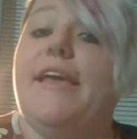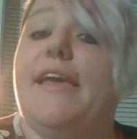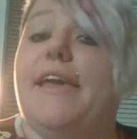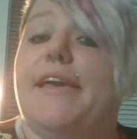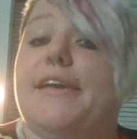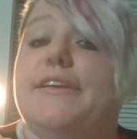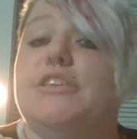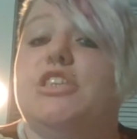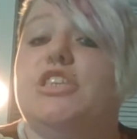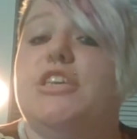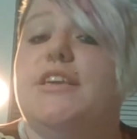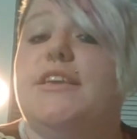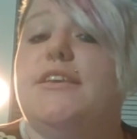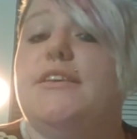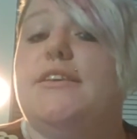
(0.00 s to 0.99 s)
and she
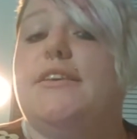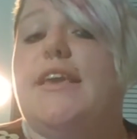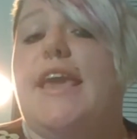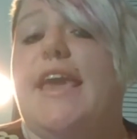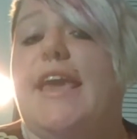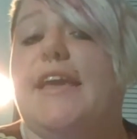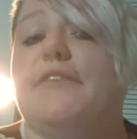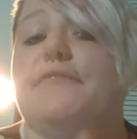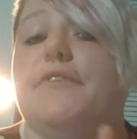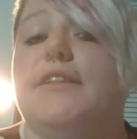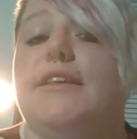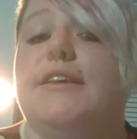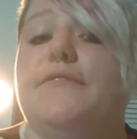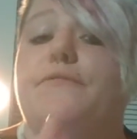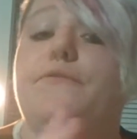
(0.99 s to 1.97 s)
can't
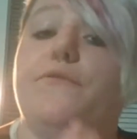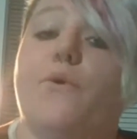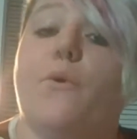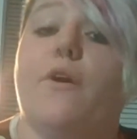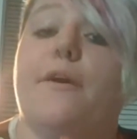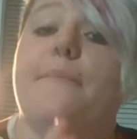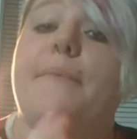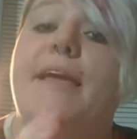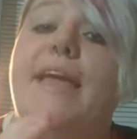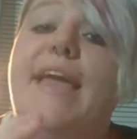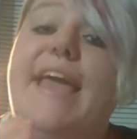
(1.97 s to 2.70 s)
really form